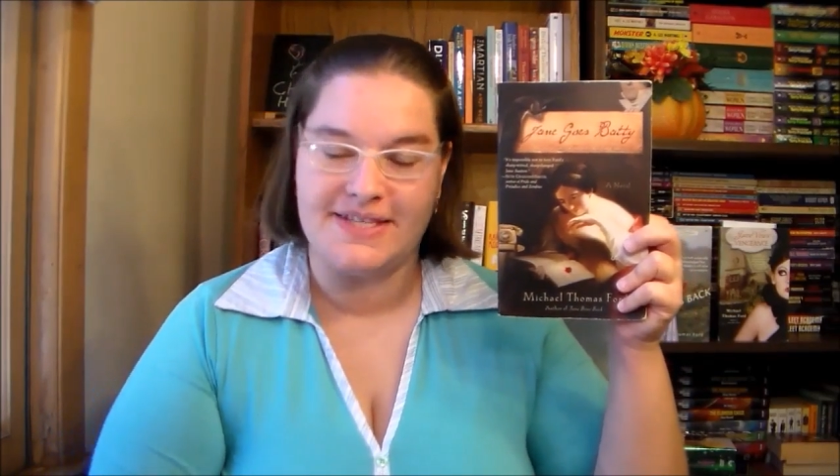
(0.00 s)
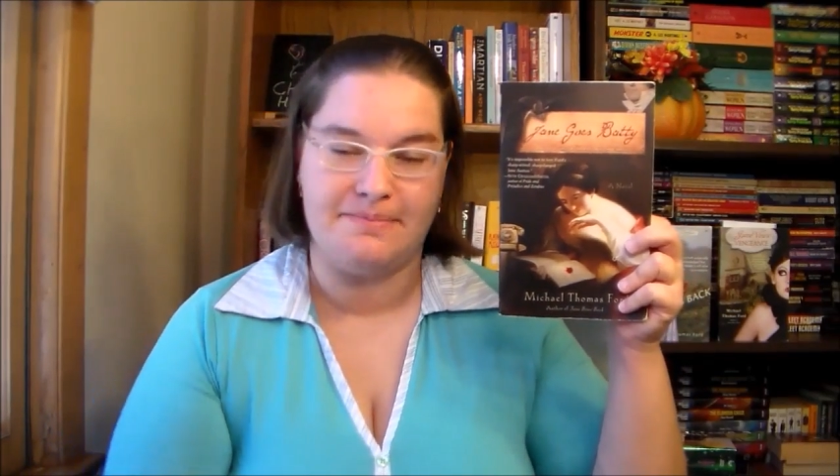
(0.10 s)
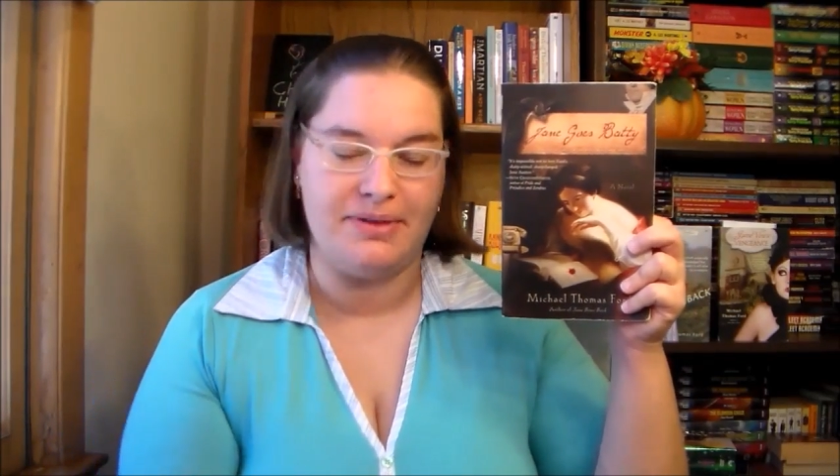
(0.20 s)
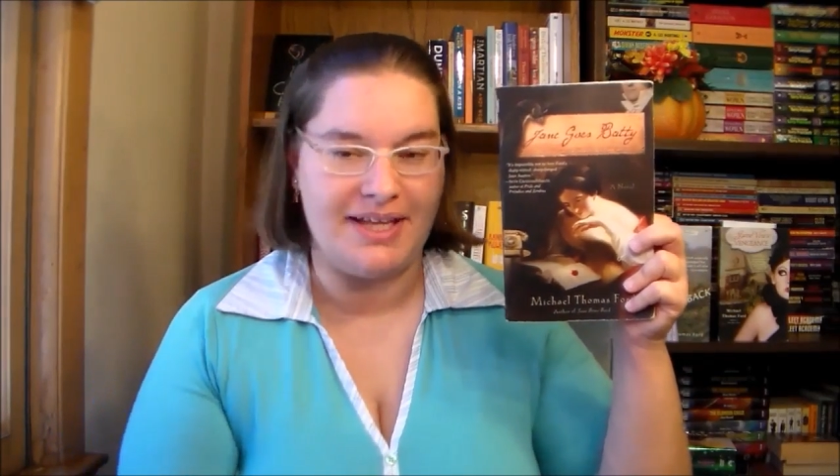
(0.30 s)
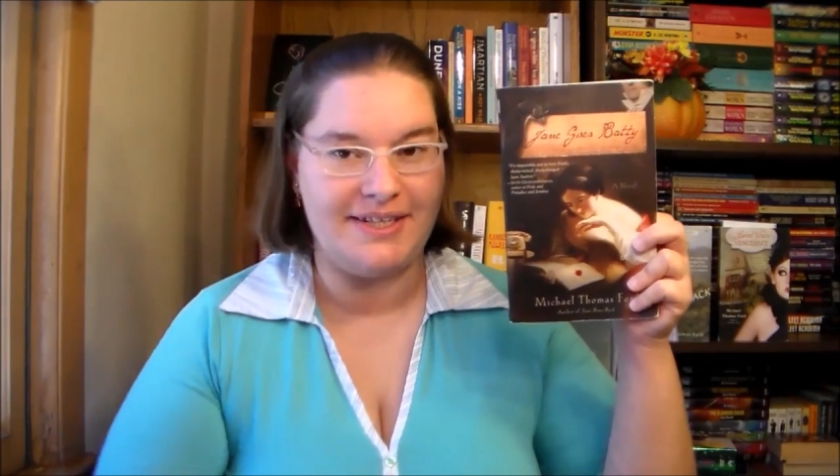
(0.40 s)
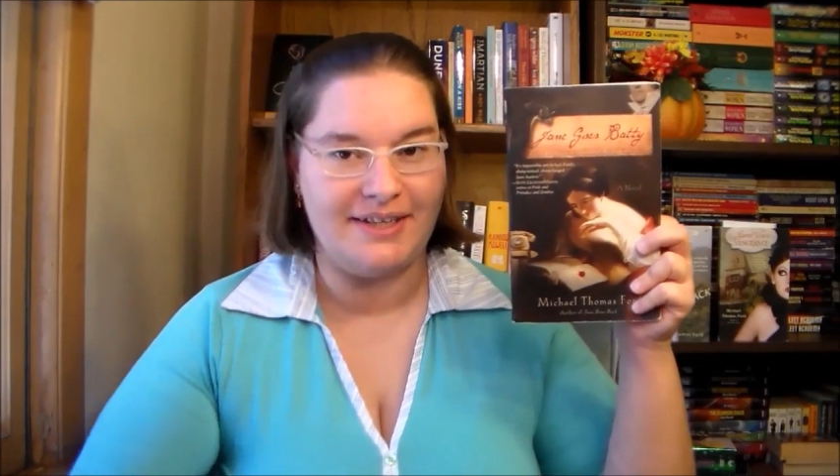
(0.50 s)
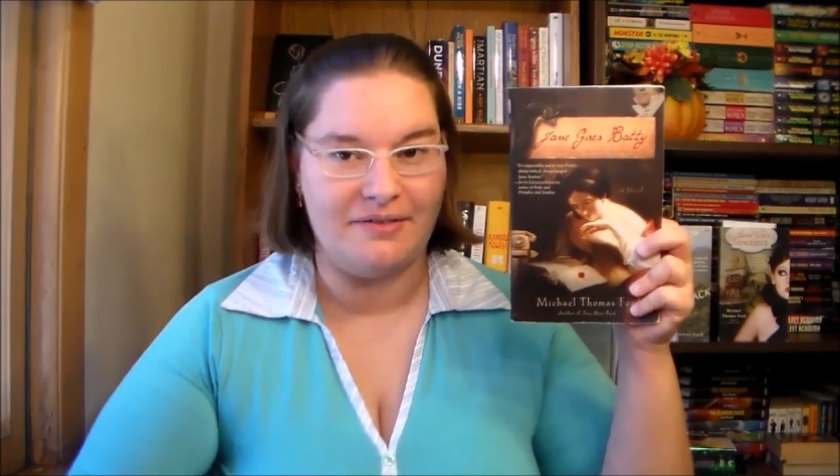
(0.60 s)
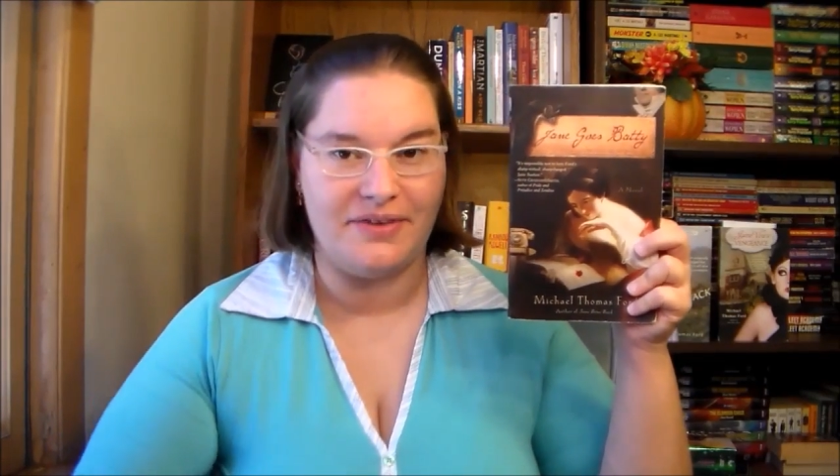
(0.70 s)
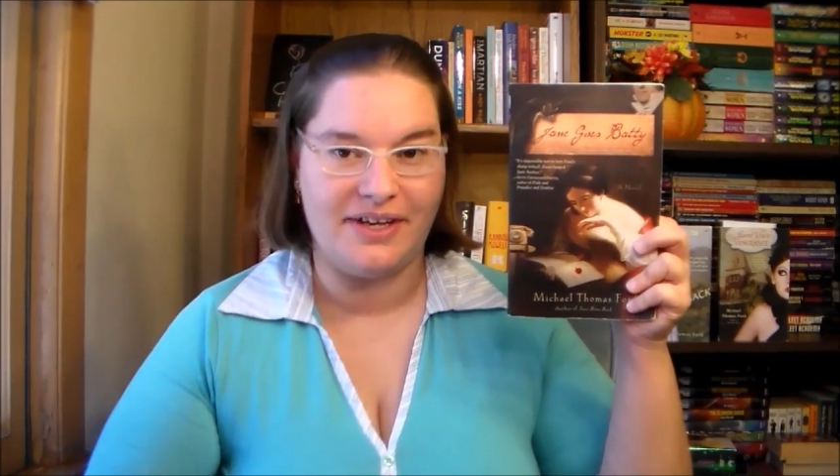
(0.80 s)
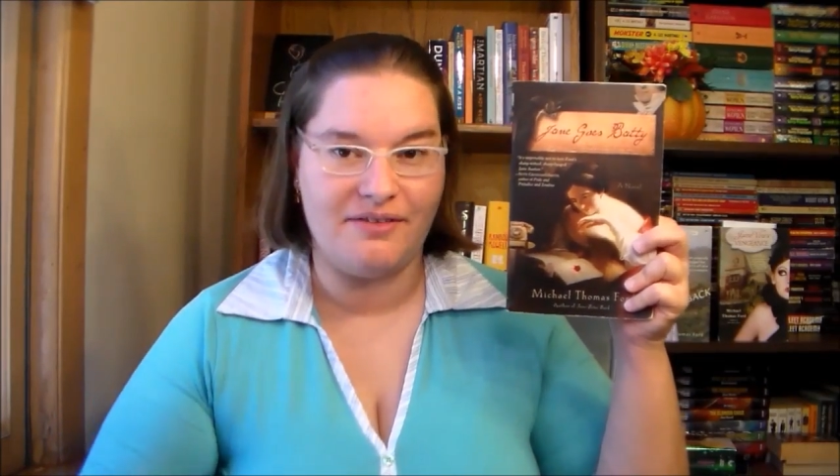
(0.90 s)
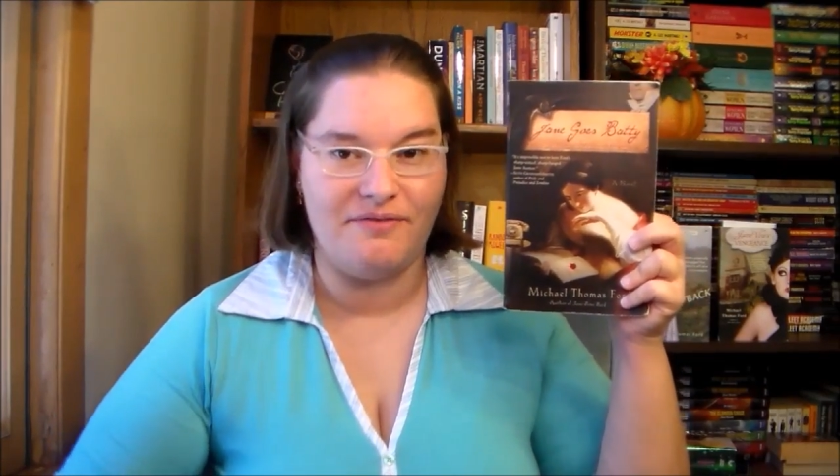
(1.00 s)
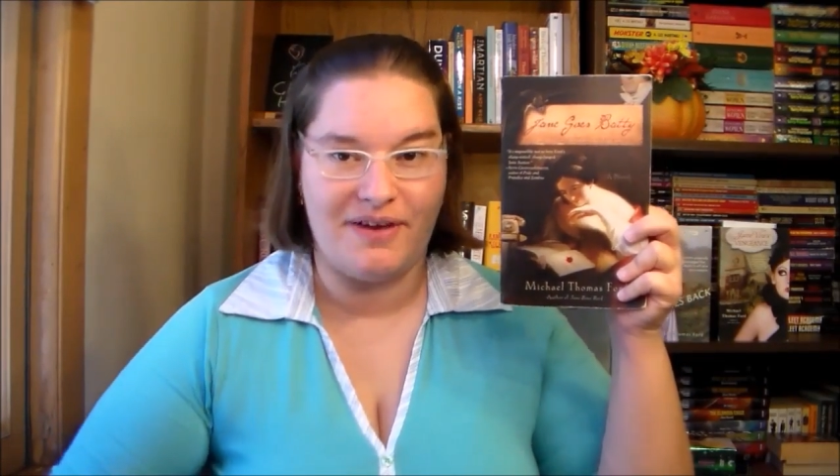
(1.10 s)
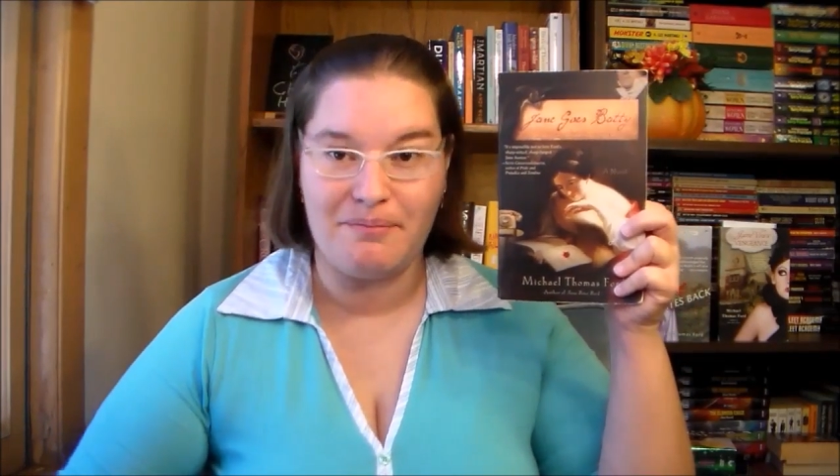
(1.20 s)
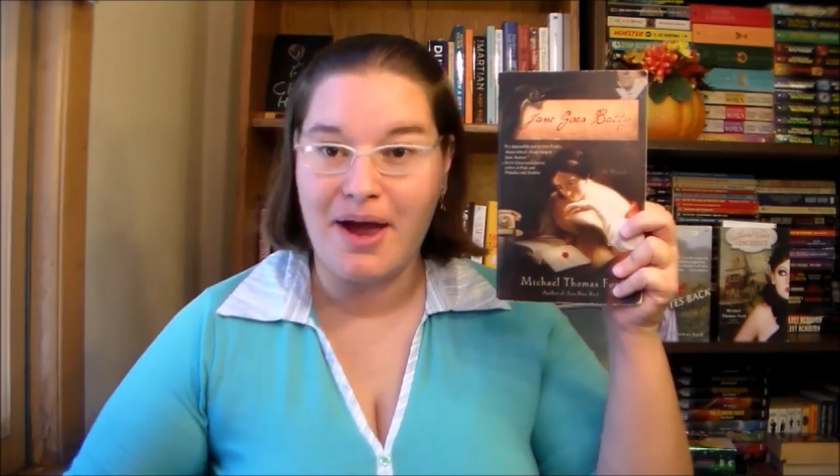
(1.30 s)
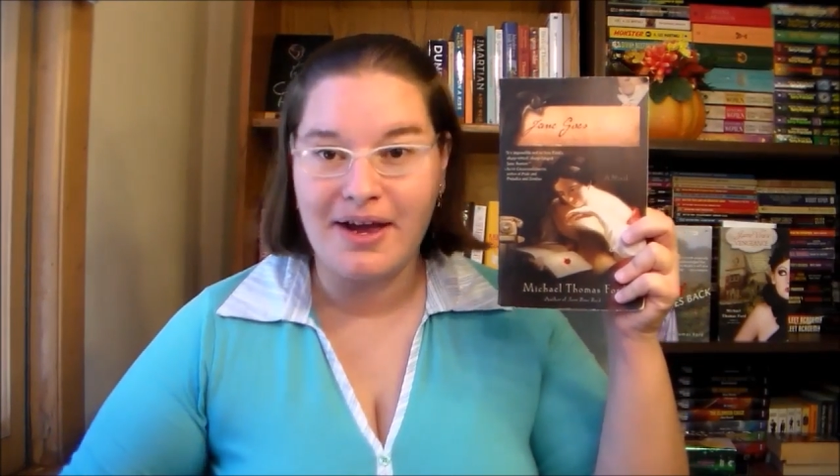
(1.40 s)
this blending of like
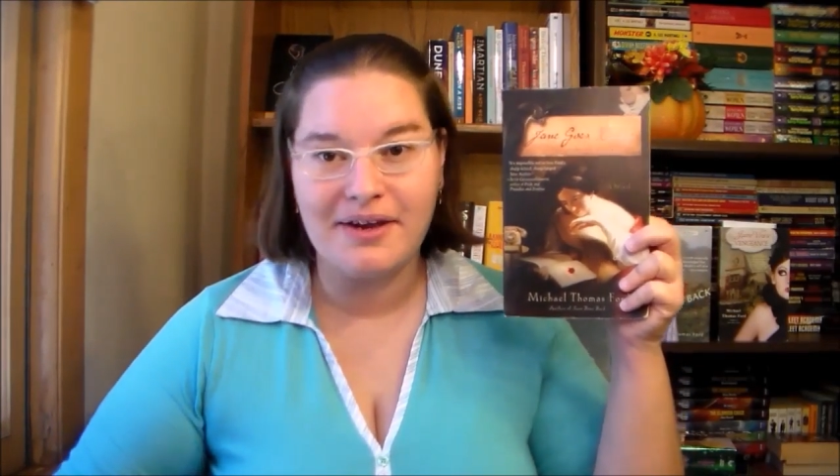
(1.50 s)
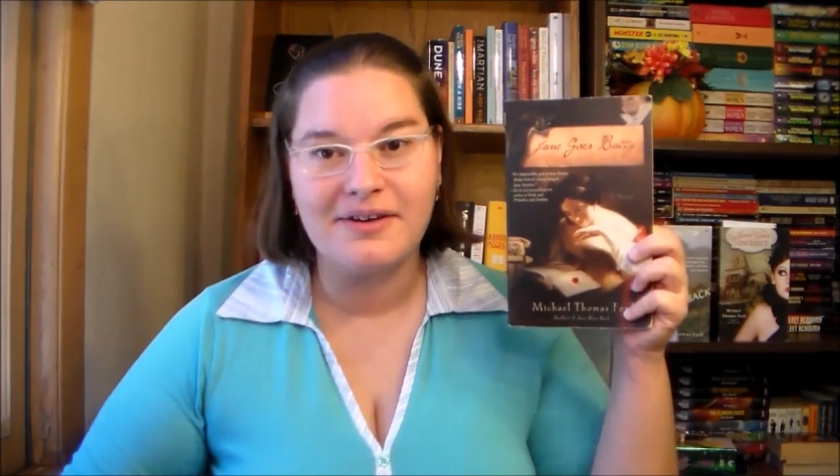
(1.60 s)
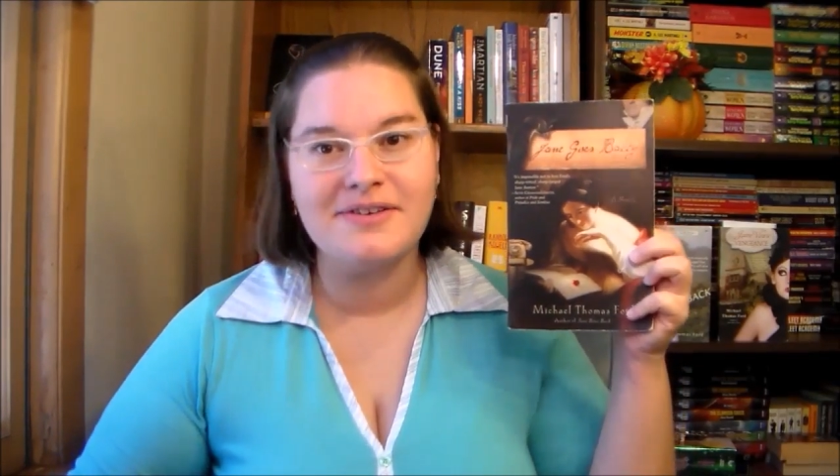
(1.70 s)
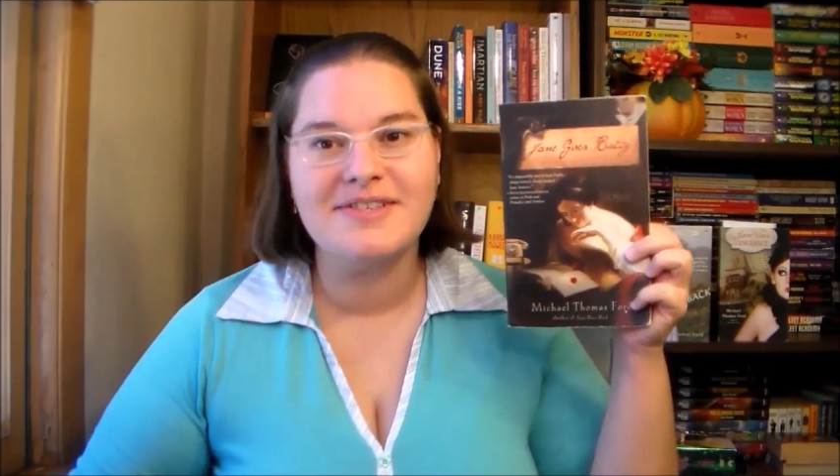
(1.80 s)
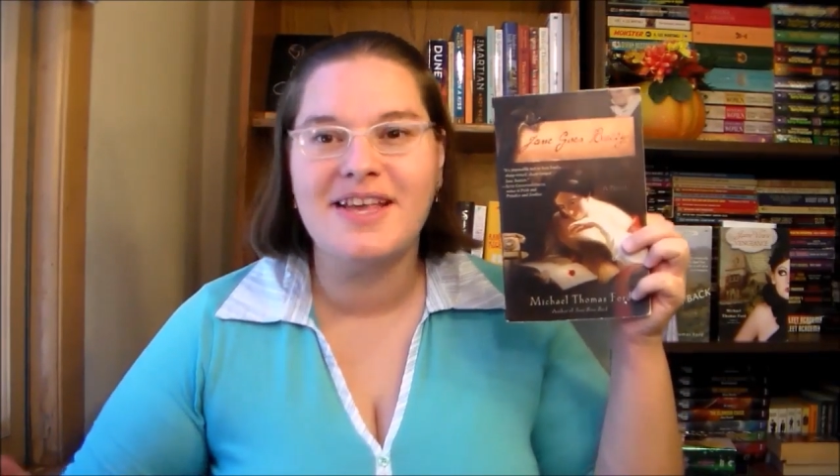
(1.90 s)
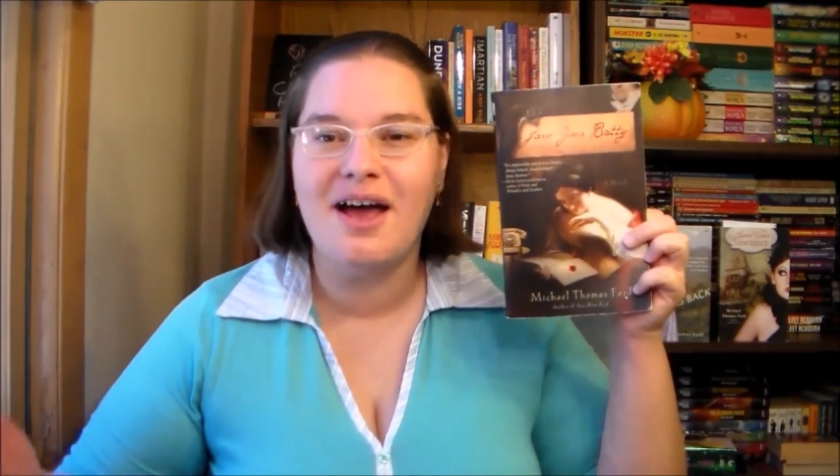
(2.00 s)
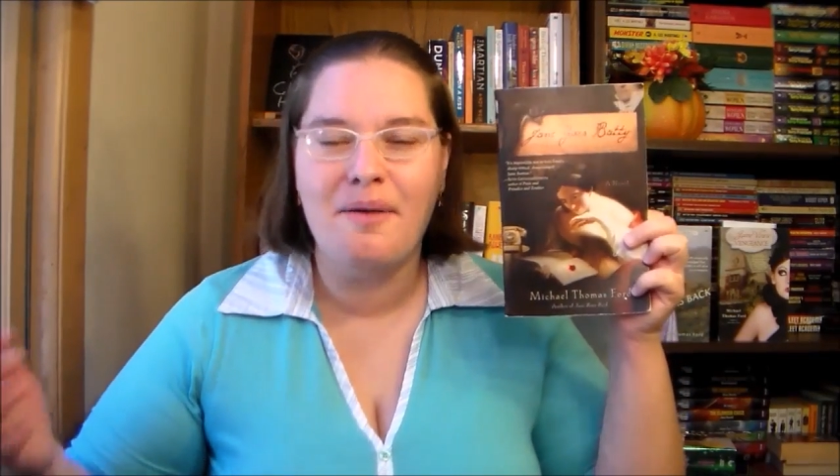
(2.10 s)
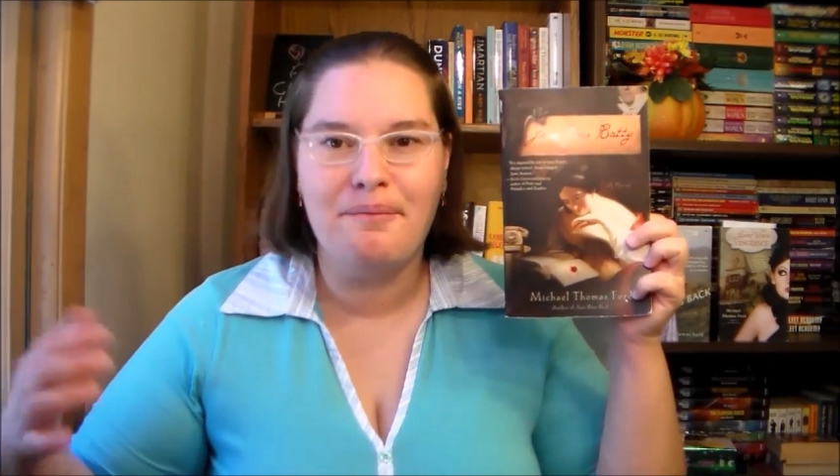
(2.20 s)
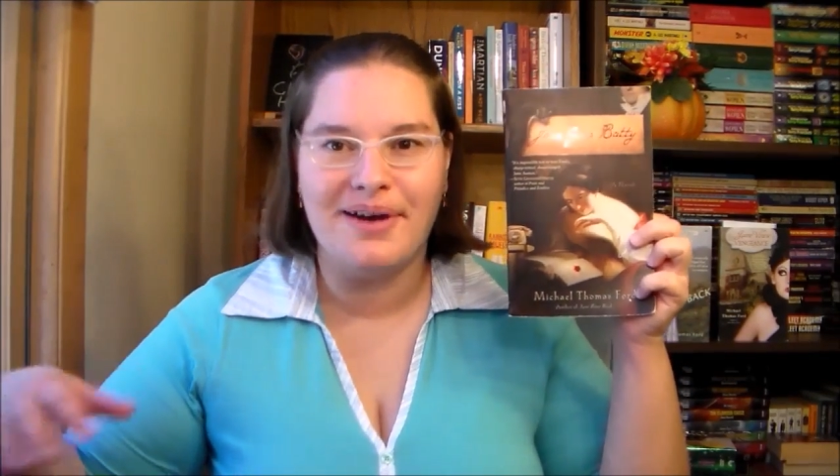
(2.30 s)
vampires,